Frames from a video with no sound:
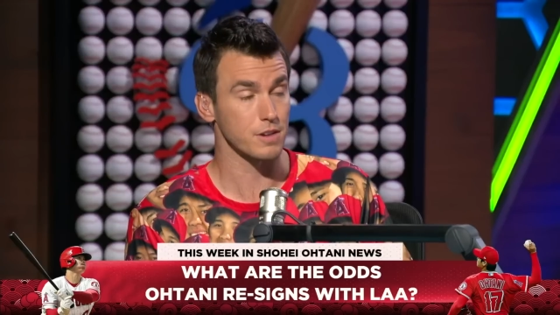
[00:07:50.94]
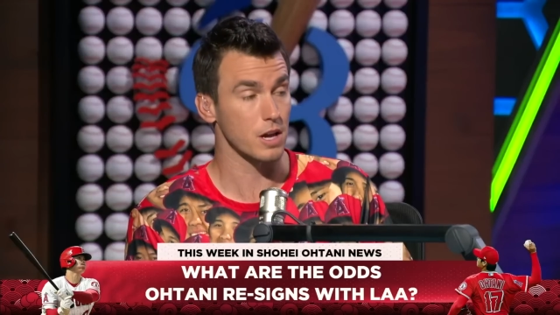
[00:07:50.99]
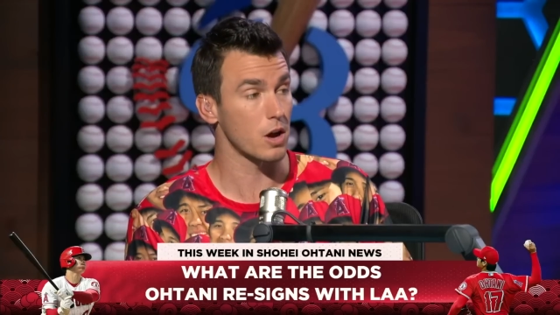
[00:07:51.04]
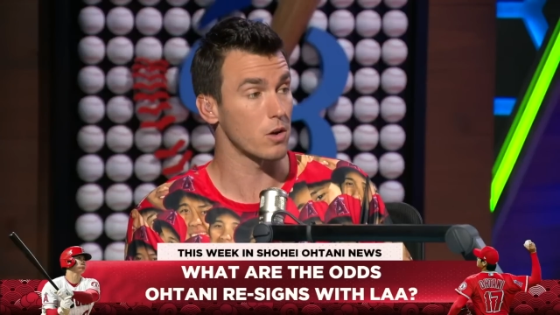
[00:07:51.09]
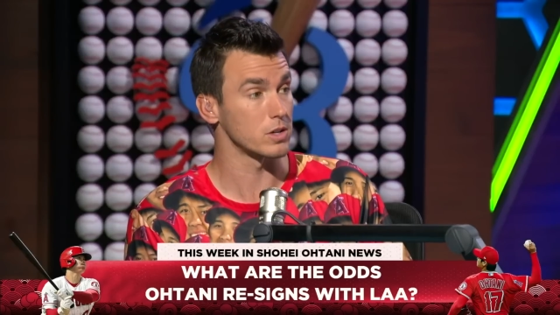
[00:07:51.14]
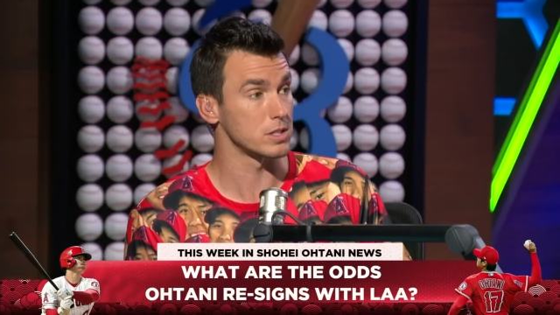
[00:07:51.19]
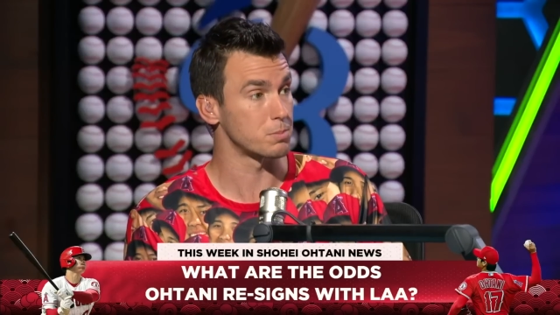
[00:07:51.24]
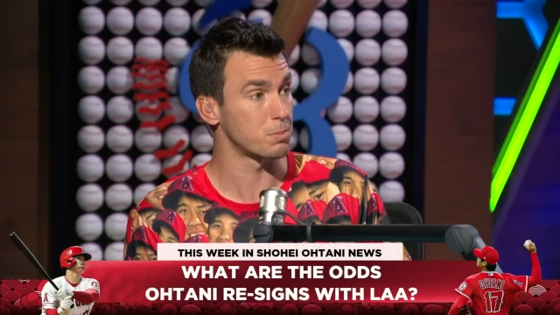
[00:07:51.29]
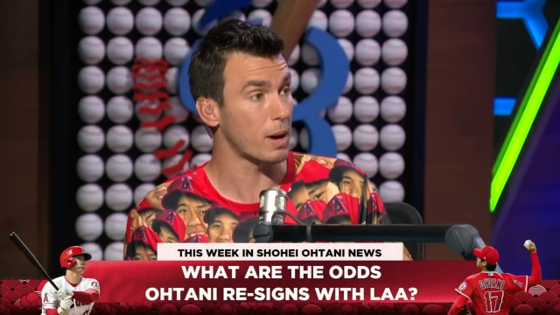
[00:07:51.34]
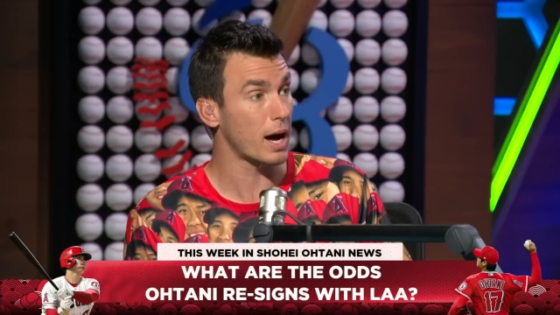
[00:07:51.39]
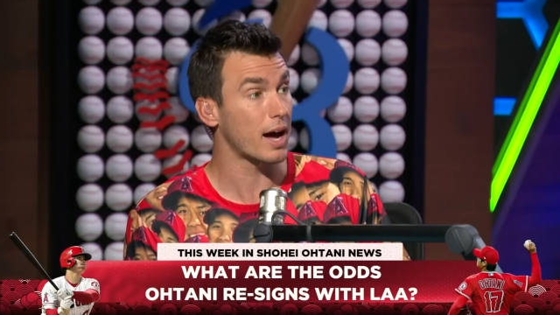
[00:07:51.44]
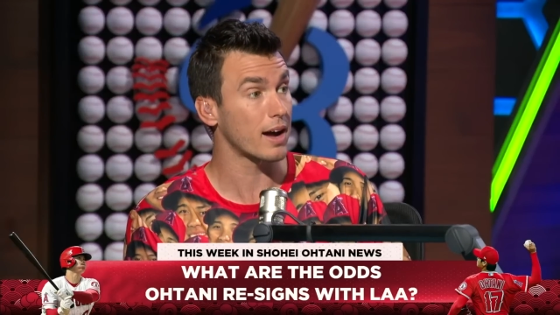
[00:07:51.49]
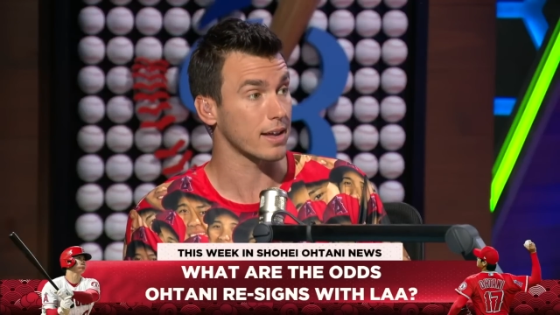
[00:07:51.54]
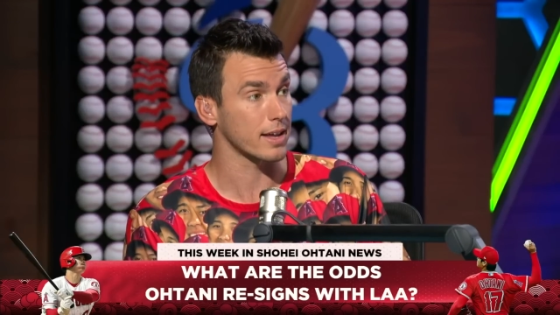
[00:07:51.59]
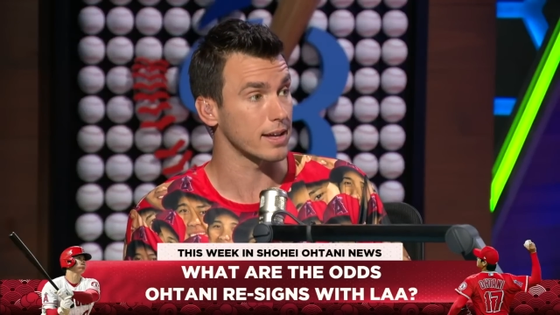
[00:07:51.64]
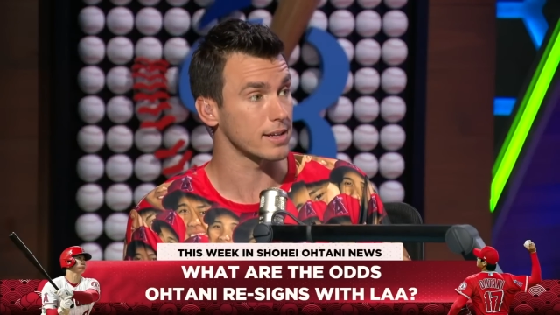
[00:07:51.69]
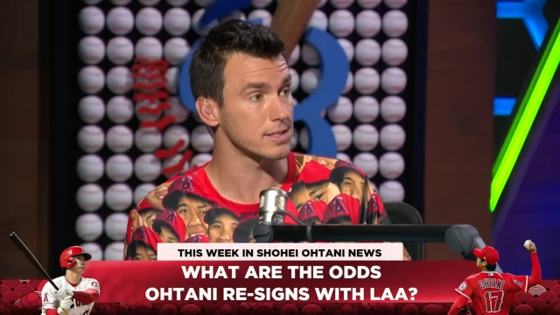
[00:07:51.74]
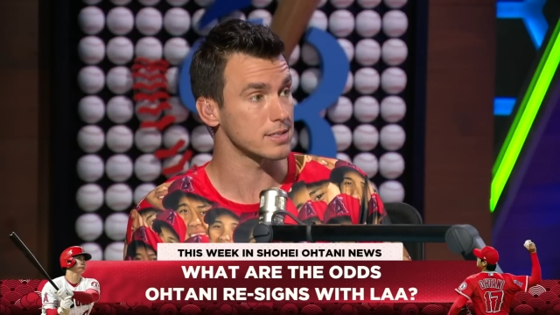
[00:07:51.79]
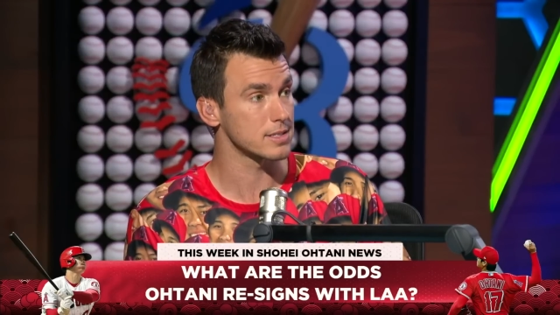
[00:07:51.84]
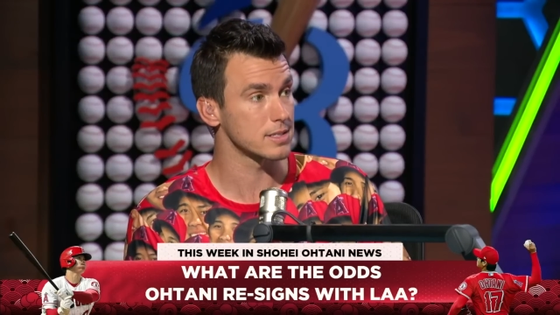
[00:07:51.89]
Cohen's
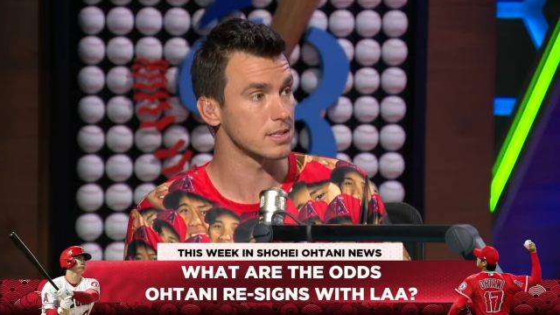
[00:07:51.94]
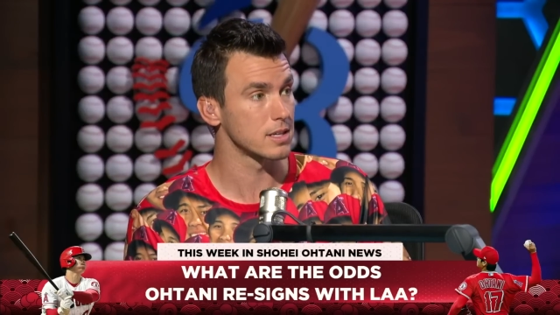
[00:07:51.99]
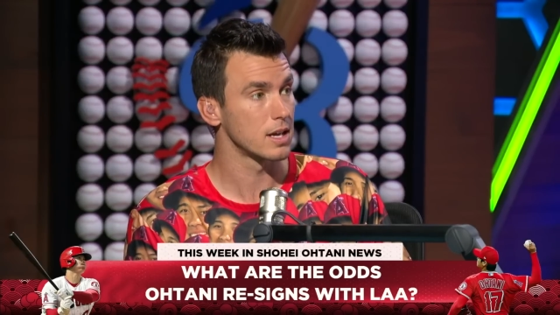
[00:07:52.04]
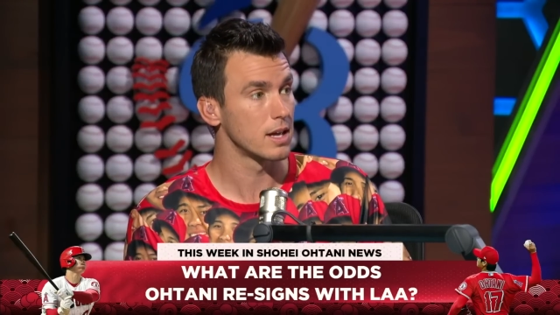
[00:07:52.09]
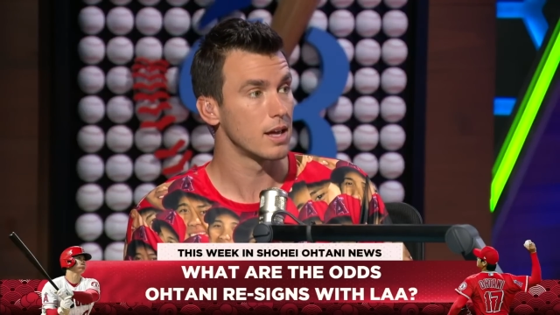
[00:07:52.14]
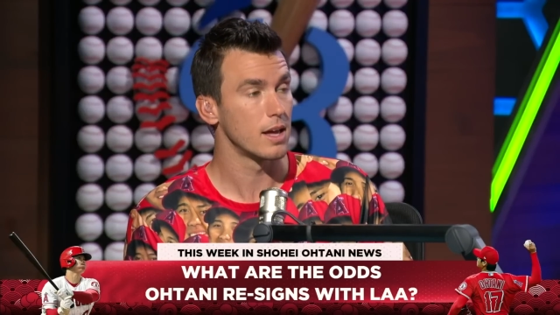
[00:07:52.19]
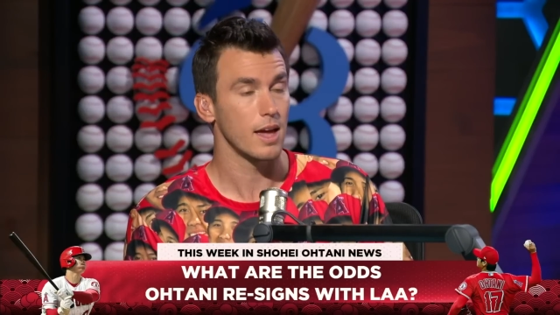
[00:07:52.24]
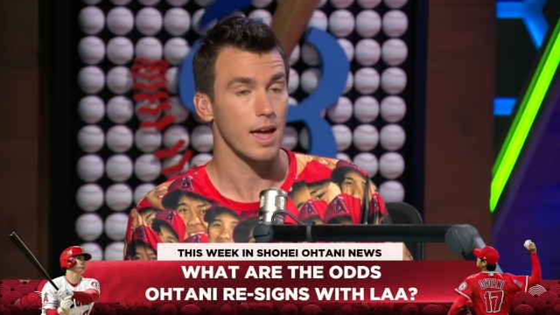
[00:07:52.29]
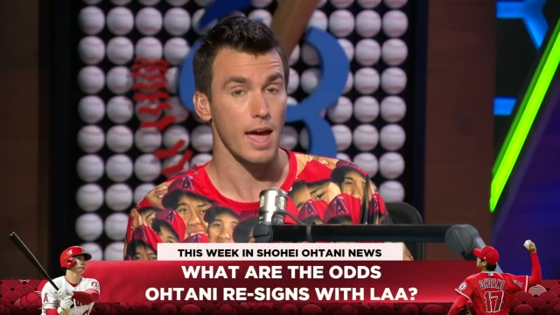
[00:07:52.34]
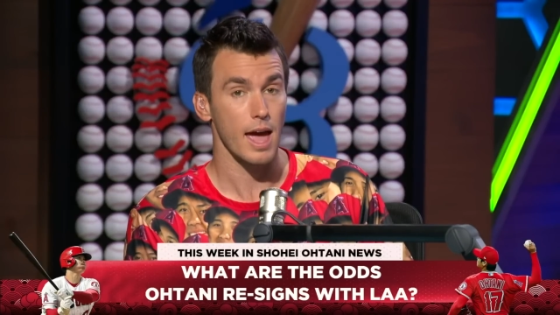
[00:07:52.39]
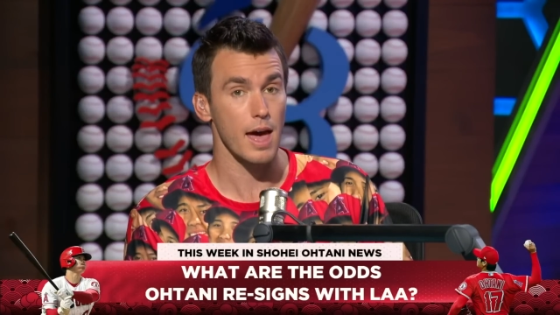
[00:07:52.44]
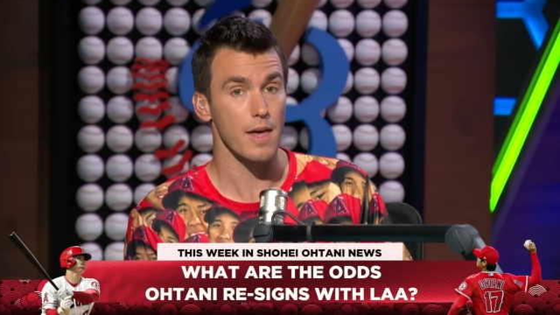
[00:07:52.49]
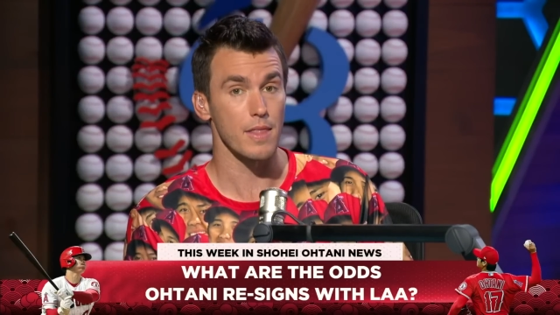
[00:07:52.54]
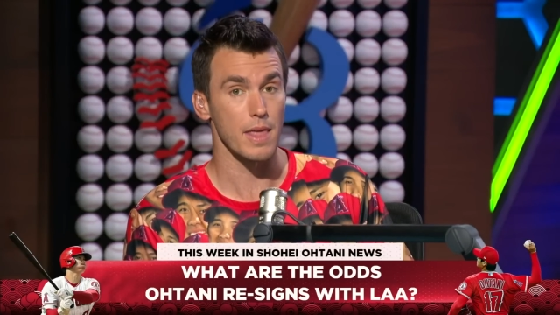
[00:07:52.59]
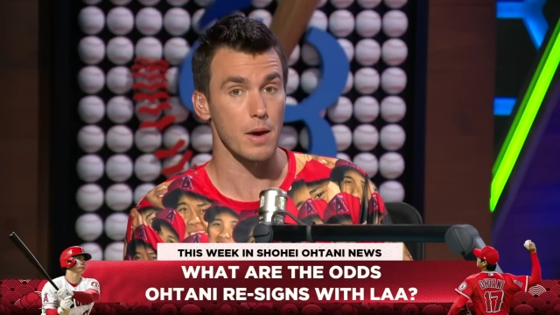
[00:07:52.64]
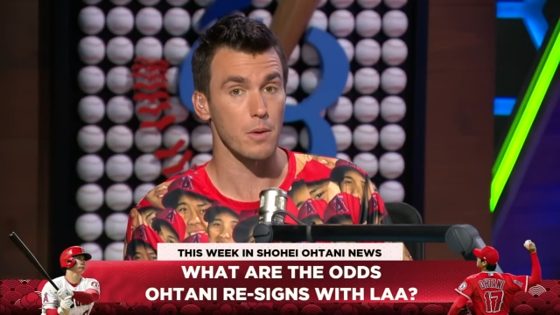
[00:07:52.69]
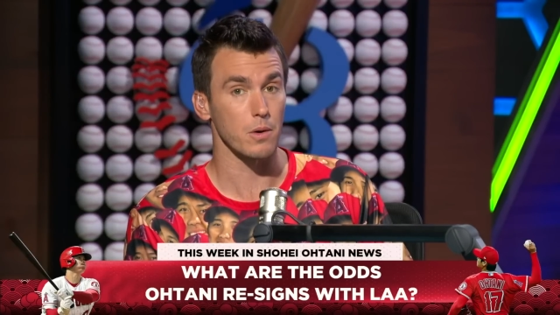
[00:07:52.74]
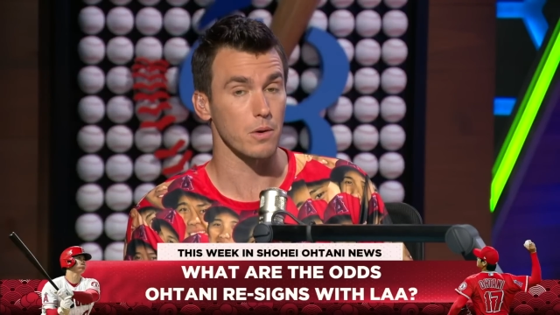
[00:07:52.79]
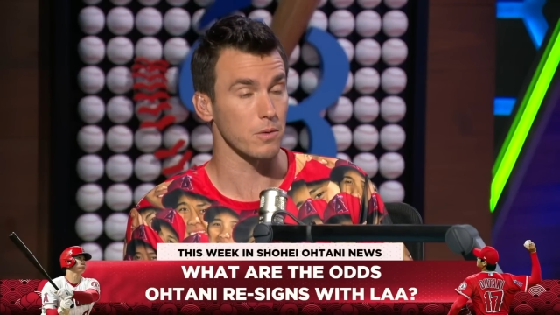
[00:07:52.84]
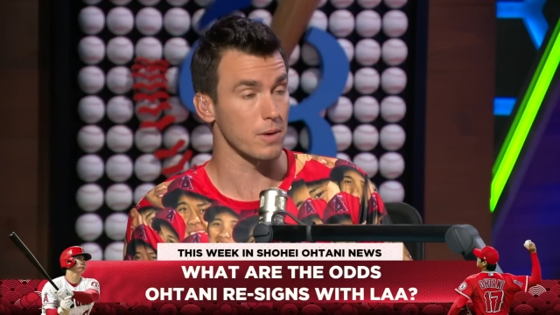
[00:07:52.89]
pockets. Yeah. And
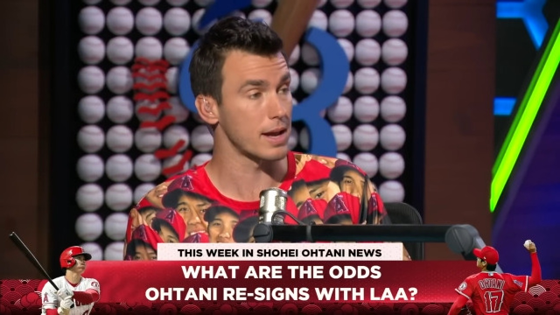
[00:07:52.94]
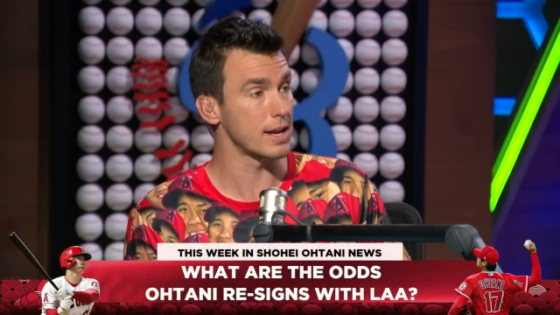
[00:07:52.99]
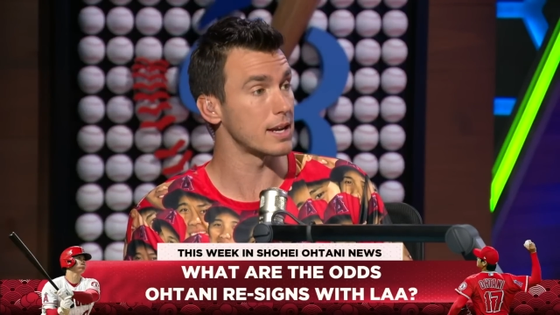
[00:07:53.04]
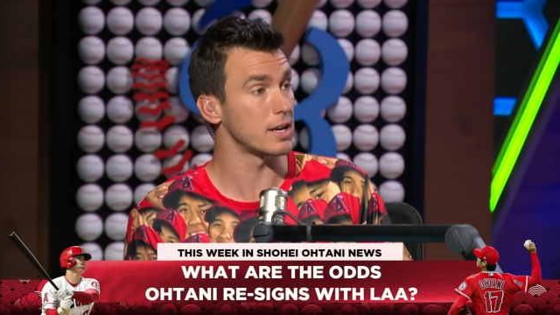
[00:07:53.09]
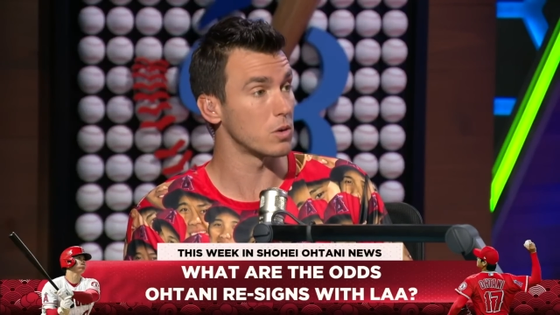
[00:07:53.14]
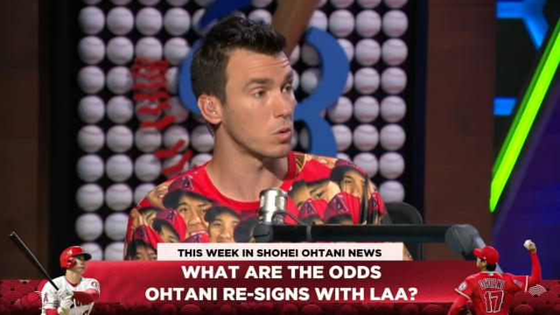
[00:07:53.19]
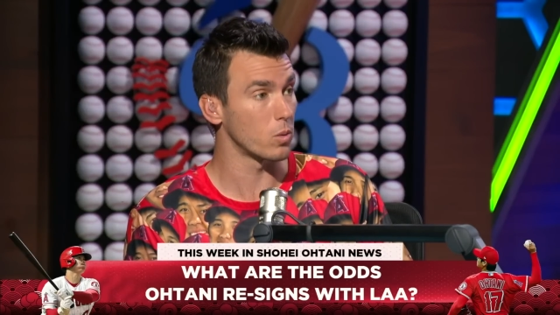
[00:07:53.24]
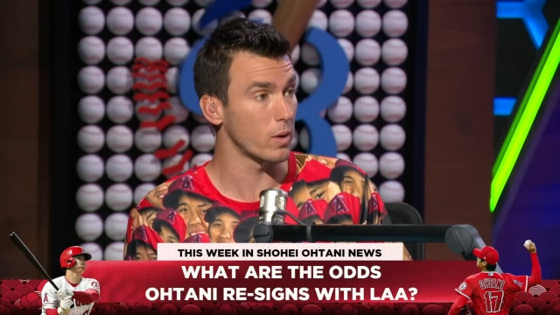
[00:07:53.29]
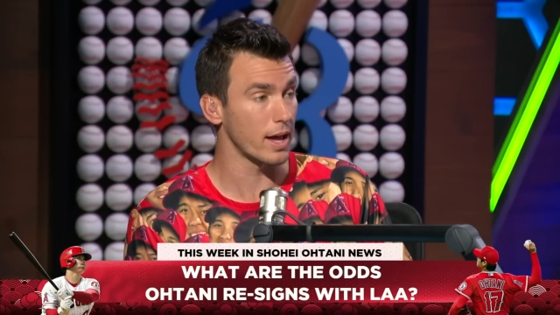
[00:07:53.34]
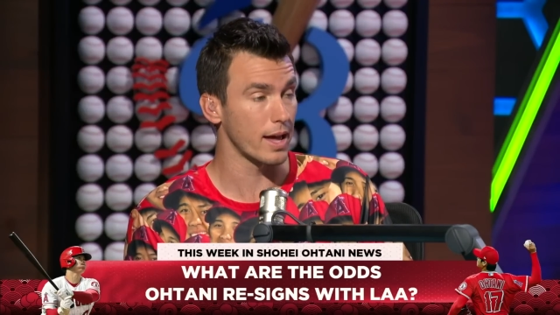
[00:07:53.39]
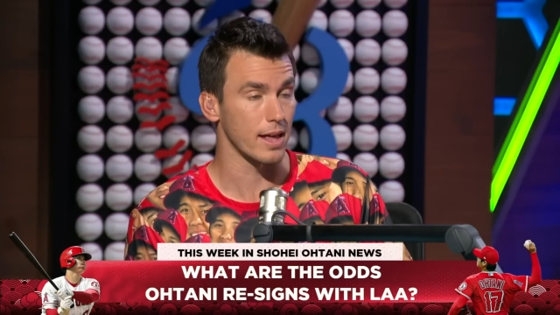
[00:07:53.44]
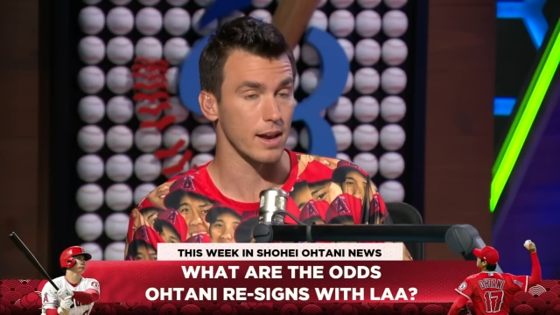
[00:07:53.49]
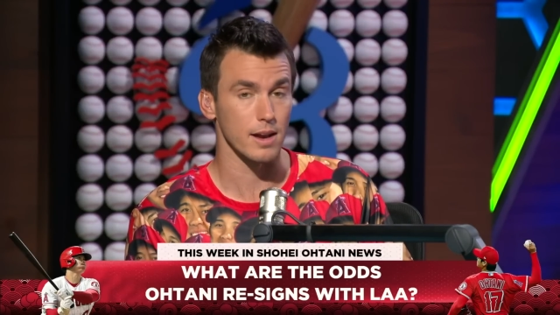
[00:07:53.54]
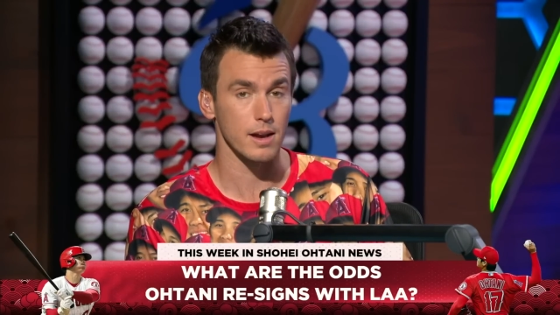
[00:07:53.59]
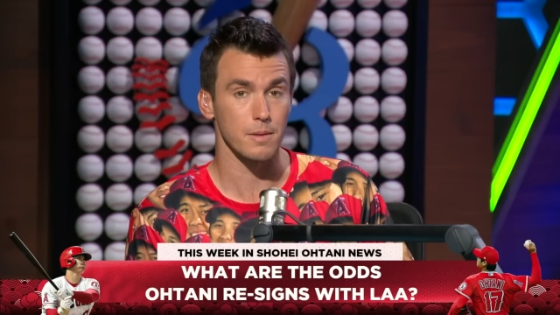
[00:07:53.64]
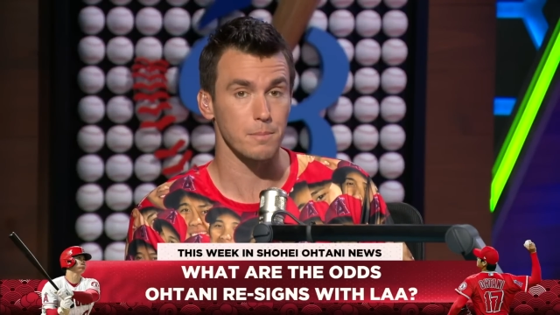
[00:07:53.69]
they were ready to win.